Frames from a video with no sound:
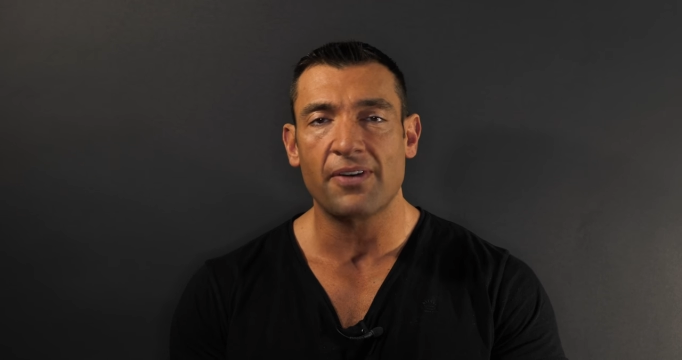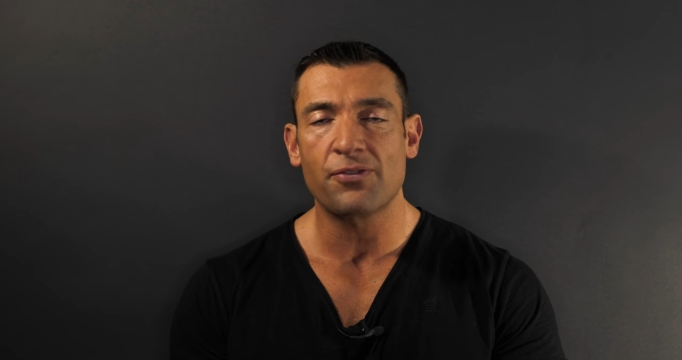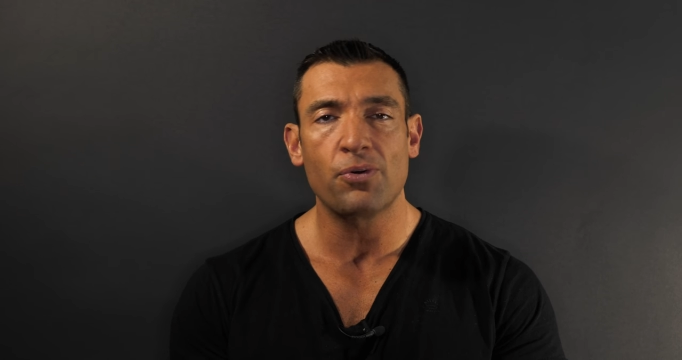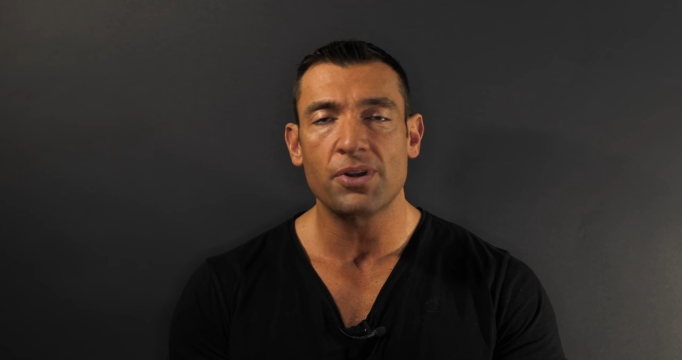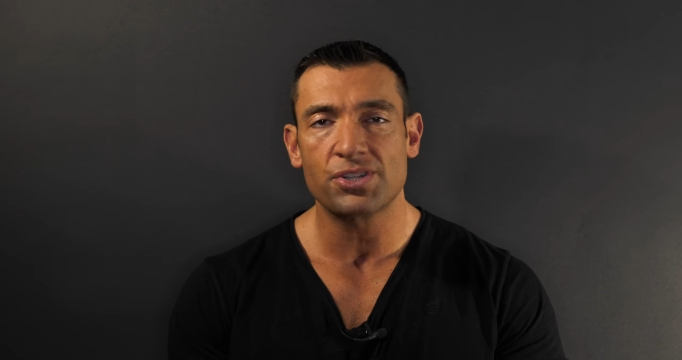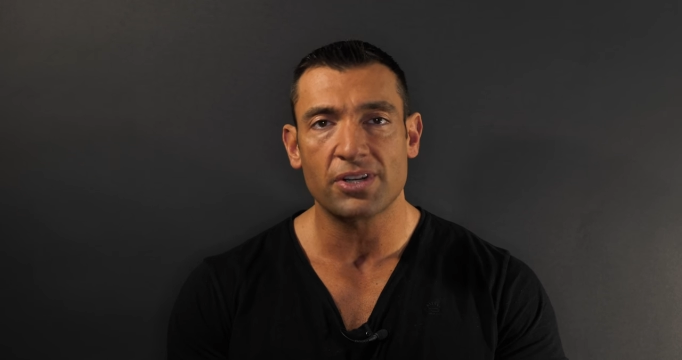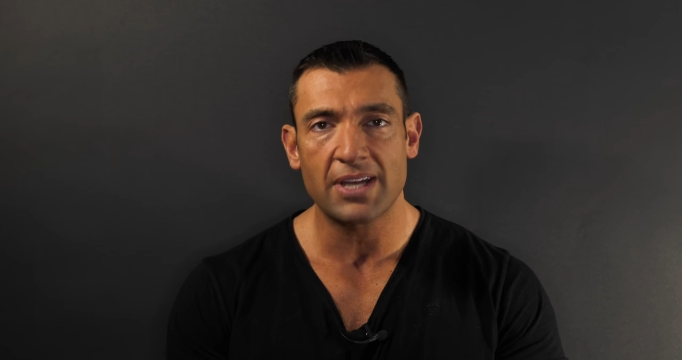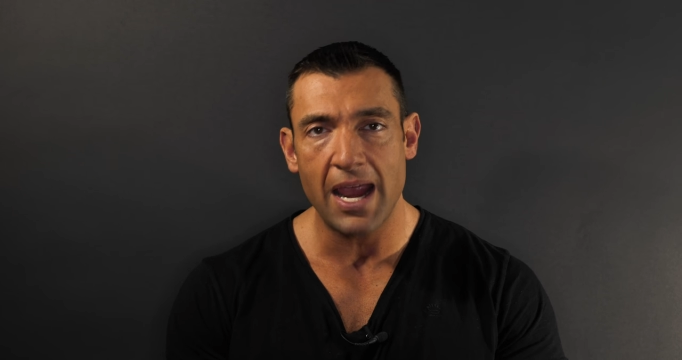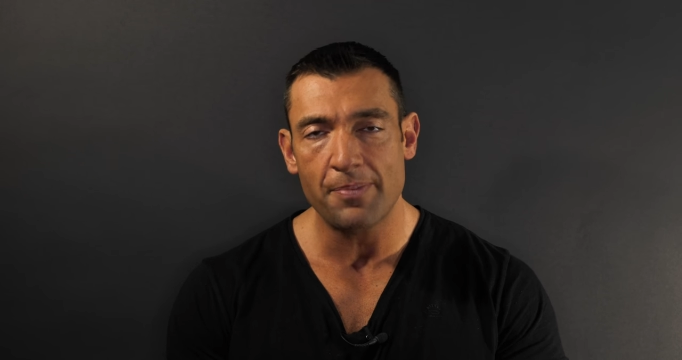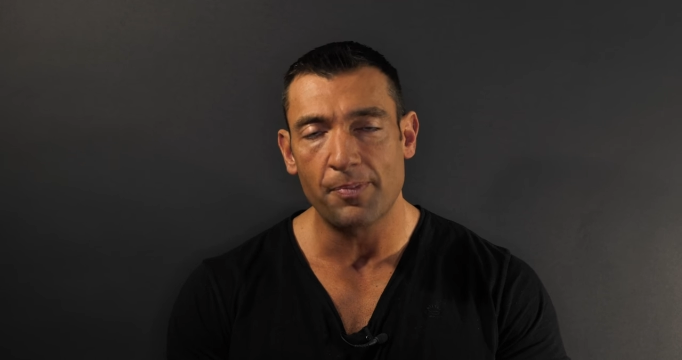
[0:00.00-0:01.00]
Of course, you're
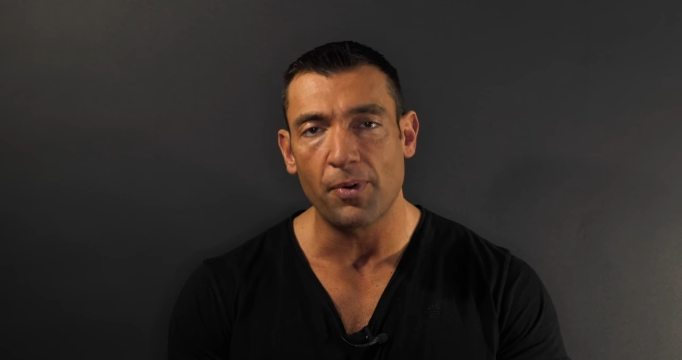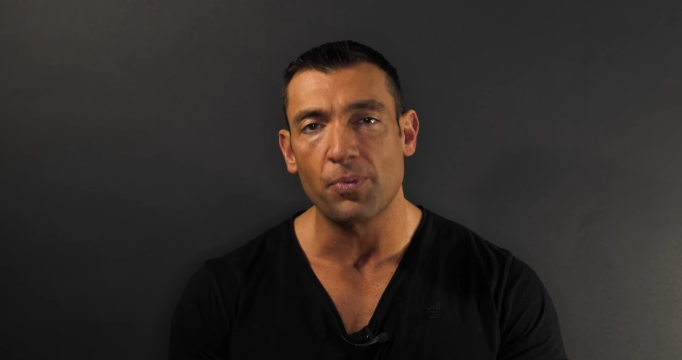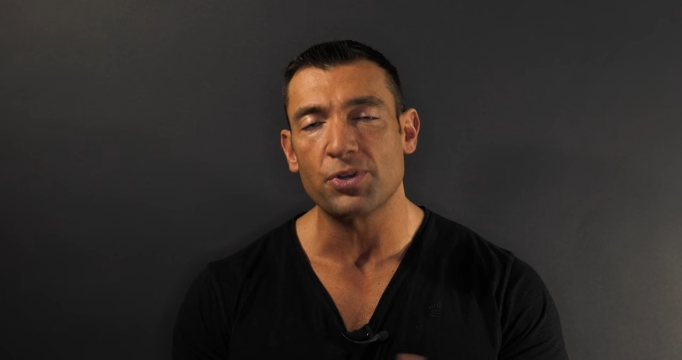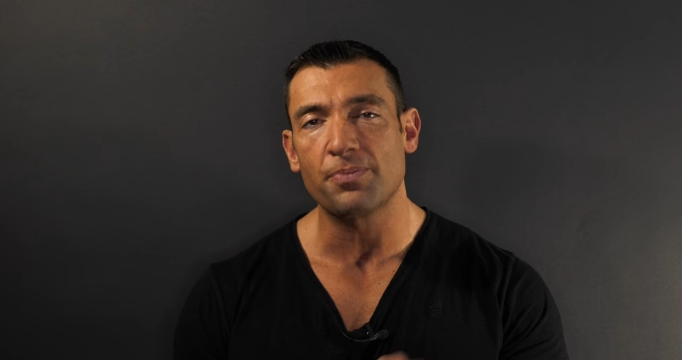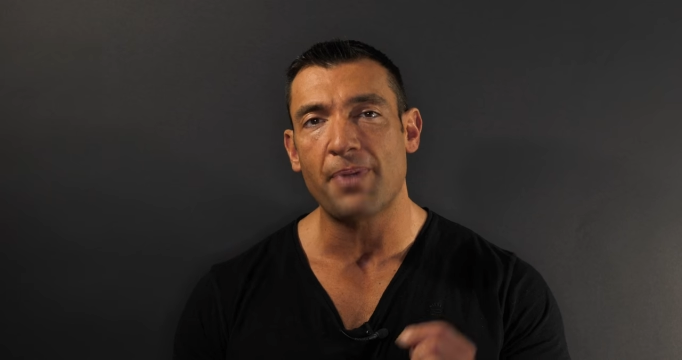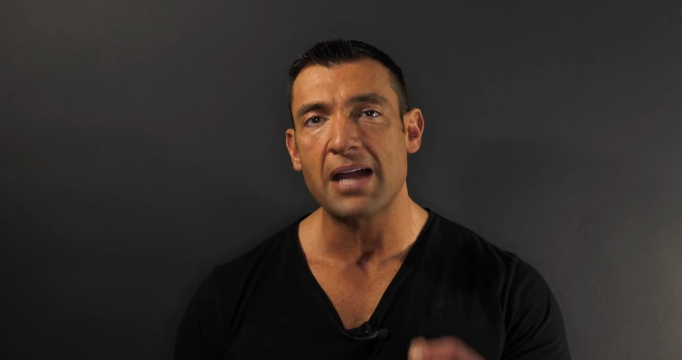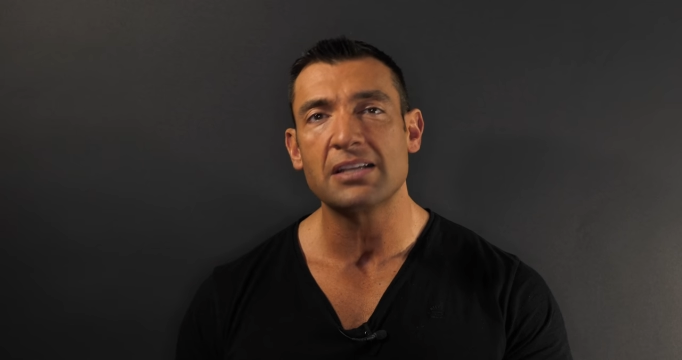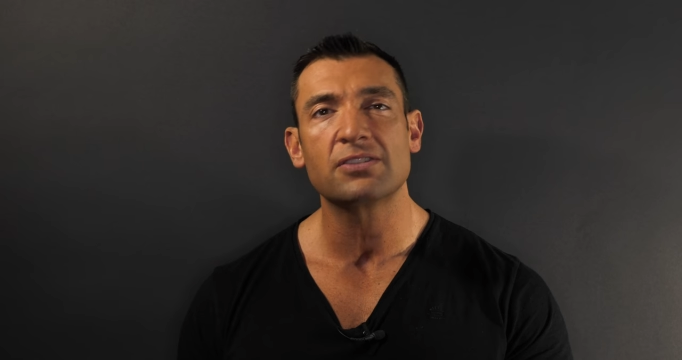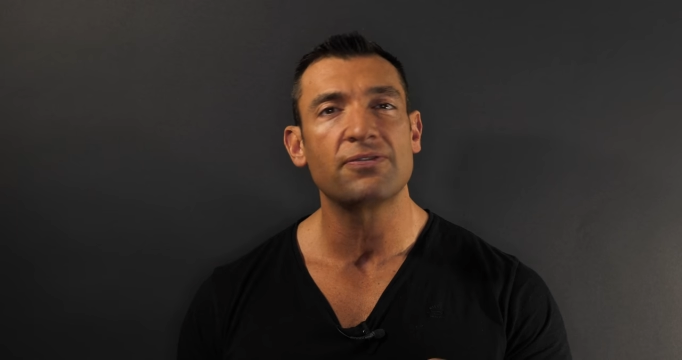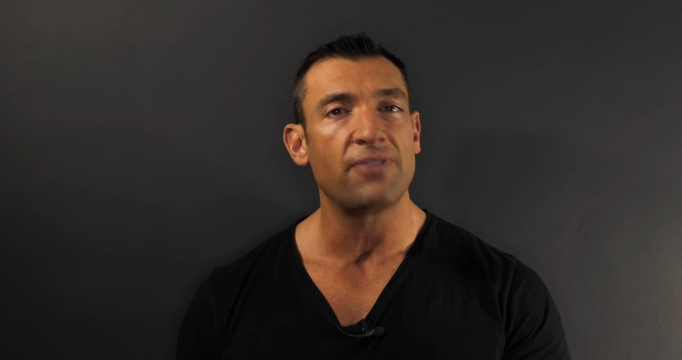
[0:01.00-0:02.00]
capable when your
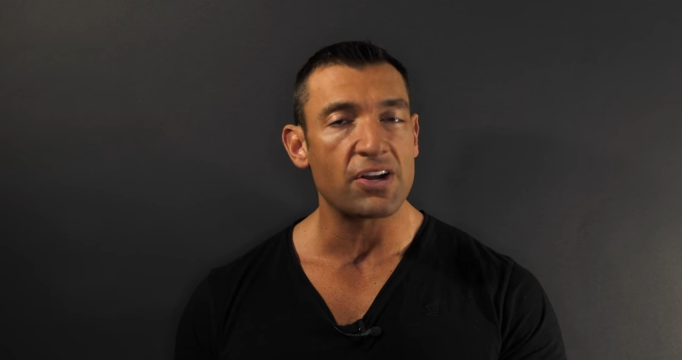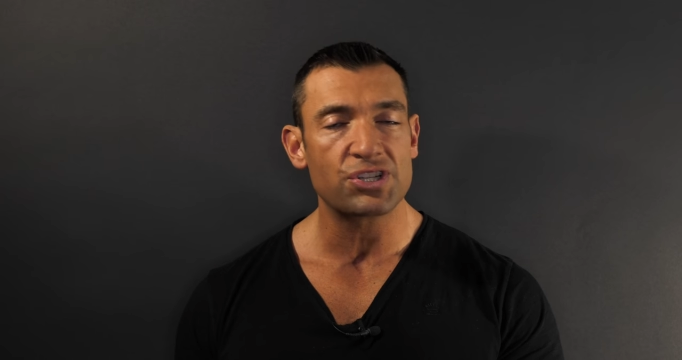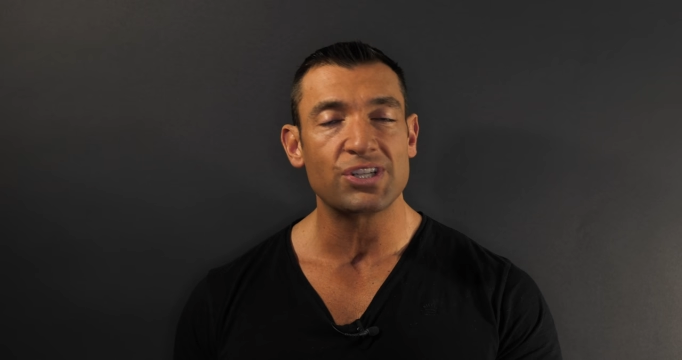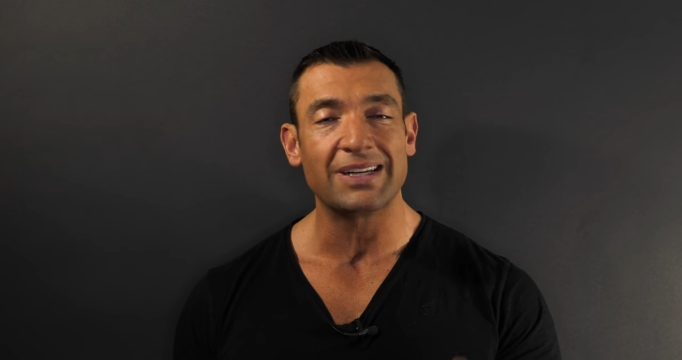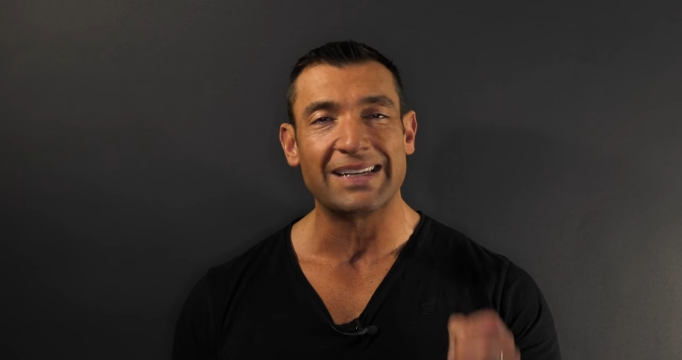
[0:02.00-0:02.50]
body's functioning